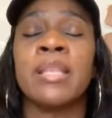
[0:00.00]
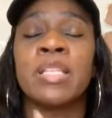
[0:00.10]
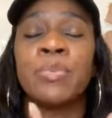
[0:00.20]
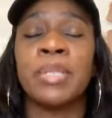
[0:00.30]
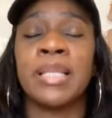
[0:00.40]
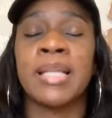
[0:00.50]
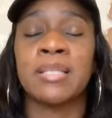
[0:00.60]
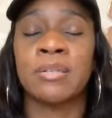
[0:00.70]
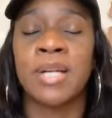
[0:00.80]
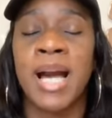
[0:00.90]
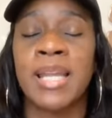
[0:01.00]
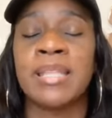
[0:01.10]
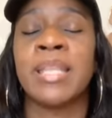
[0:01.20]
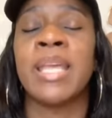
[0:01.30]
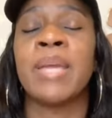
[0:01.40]
and that it's planted, oh
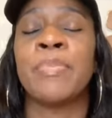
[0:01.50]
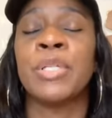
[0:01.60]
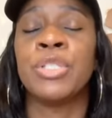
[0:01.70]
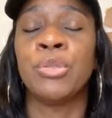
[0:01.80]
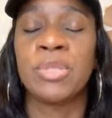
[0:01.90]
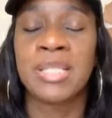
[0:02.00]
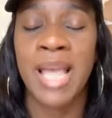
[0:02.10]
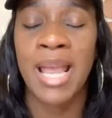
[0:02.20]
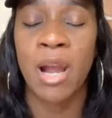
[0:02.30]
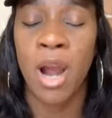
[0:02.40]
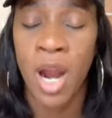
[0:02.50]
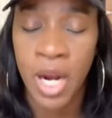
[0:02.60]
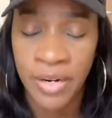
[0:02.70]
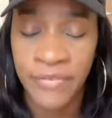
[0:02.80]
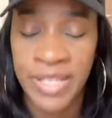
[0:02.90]
God, and that it produces a
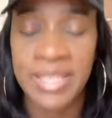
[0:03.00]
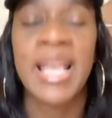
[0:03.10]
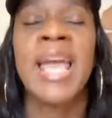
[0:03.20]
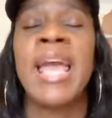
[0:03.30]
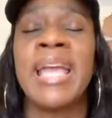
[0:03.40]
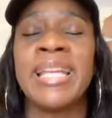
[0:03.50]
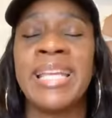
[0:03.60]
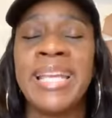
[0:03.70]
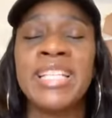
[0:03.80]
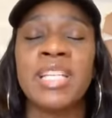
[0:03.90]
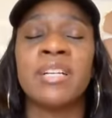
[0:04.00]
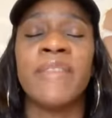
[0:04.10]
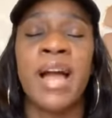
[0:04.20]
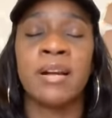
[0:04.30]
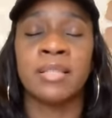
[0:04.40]
harvest in each
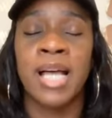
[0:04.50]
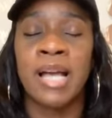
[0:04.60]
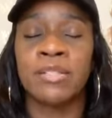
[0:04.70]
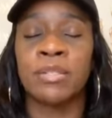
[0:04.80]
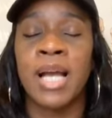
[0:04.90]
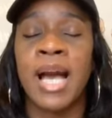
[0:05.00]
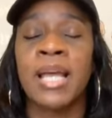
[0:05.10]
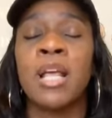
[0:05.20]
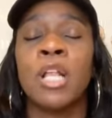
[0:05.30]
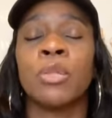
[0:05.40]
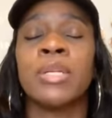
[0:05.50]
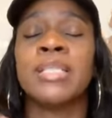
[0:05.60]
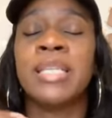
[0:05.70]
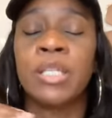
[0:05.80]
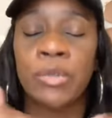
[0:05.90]
of our lives, oh God.
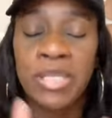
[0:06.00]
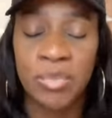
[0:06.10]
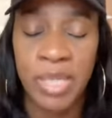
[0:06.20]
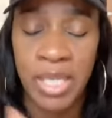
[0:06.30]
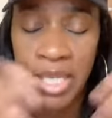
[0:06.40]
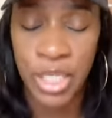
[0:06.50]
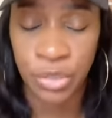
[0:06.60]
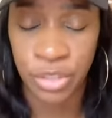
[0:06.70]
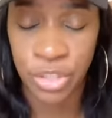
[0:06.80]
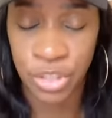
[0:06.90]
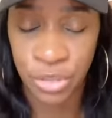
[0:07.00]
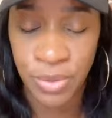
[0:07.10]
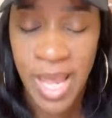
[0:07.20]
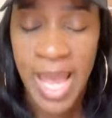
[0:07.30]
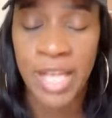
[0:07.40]
Lord, decrease me and increase
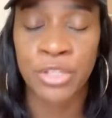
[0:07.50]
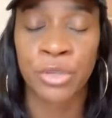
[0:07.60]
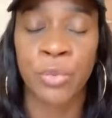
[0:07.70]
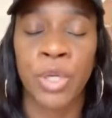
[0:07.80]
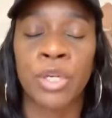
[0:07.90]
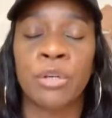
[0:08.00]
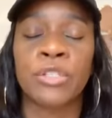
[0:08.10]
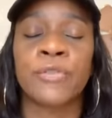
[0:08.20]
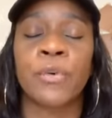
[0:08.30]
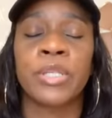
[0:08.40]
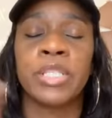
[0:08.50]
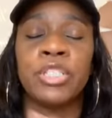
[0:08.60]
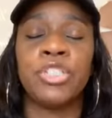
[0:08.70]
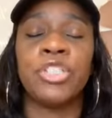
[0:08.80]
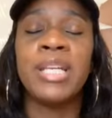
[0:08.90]
you as your word goes forth
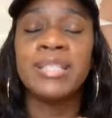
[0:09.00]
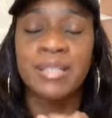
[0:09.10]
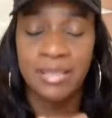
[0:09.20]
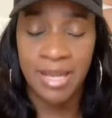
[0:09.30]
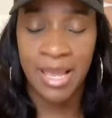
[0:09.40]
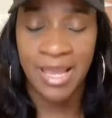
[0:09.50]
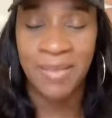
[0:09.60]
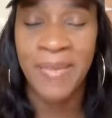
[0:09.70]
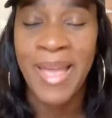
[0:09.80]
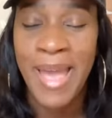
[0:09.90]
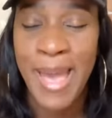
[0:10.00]
in Jesus' name.